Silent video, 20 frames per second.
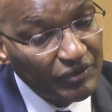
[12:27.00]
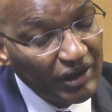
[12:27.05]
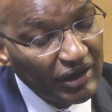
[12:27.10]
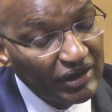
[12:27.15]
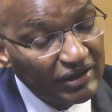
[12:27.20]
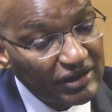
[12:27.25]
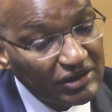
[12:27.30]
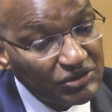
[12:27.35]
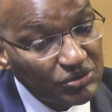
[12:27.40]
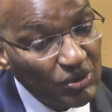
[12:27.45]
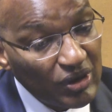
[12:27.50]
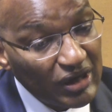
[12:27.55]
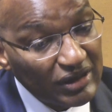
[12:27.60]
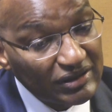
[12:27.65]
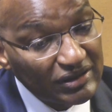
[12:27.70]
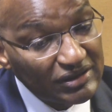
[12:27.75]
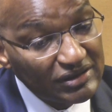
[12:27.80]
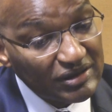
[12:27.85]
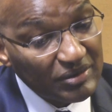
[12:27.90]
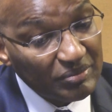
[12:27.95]
It has worked
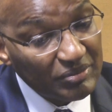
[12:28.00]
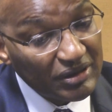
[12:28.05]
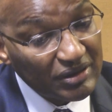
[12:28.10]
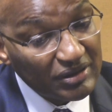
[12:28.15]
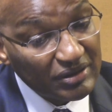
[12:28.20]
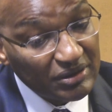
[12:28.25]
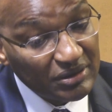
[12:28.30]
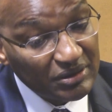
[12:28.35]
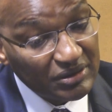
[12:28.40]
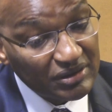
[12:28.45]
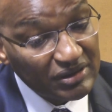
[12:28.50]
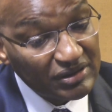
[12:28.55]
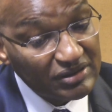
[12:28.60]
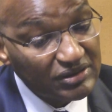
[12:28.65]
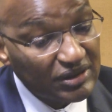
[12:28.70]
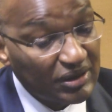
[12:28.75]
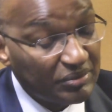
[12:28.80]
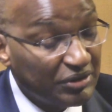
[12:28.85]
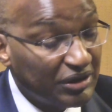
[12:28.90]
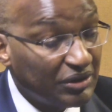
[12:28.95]
in some other areas.
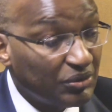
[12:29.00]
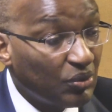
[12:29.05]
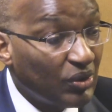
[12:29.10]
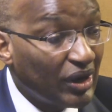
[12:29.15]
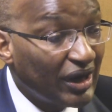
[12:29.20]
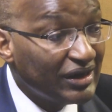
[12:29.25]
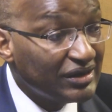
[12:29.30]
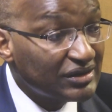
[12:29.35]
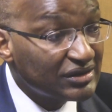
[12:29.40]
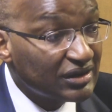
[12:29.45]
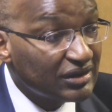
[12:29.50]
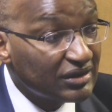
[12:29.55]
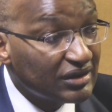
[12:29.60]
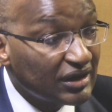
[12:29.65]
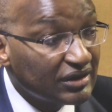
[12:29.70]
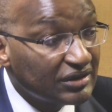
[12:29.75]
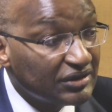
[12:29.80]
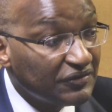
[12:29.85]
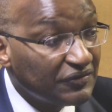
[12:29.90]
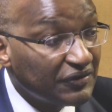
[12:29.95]
Why is it
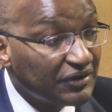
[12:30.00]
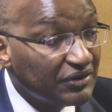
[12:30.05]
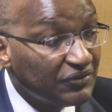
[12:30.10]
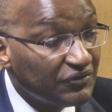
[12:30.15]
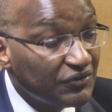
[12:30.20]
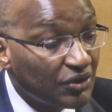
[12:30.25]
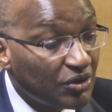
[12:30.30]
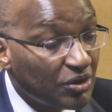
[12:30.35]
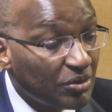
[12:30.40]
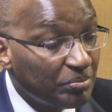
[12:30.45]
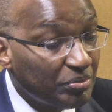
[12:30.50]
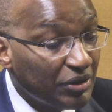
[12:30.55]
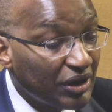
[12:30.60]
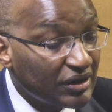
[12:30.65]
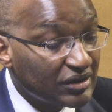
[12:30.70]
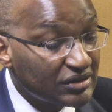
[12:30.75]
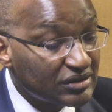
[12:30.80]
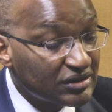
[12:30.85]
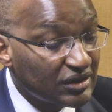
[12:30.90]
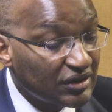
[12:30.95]
that even if you compare
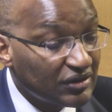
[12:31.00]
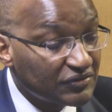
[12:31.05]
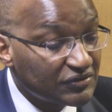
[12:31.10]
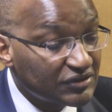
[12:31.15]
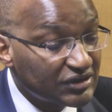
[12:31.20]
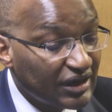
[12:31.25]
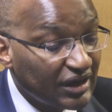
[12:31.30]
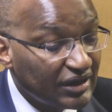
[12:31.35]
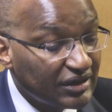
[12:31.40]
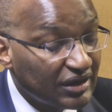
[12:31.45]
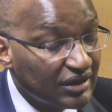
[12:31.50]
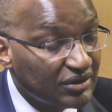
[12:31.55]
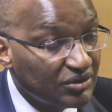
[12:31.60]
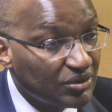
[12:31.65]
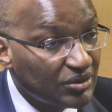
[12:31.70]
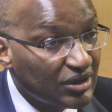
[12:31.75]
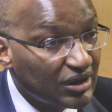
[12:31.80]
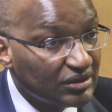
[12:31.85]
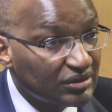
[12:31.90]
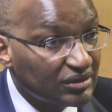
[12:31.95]
ourselves, Kenya and
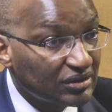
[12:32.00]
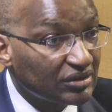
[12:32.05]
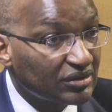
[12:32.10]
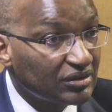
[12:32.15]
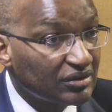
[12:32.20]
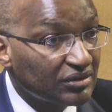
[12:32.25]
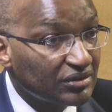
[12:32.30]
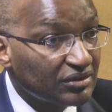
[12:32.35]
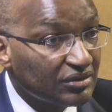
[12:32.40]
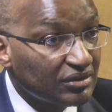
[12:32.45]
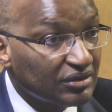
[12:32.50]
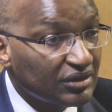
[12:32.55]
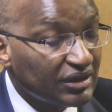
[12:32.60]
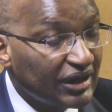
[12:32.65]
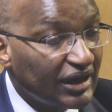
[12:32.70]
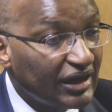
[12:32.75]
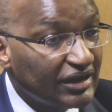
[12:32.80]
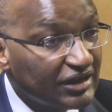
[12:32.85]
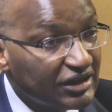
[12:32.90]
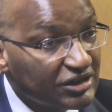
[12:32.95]
Uganda,
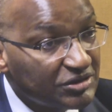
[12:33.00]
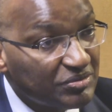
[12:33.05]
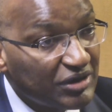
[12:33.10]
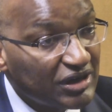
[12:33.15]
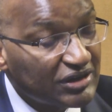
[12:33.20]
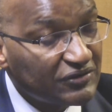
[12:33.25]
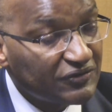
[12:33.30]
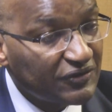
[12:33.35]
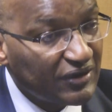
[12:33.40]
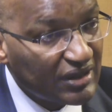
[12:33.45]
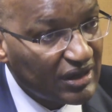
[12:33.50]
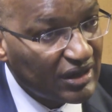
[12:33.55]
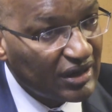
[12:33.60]
Kenya is much further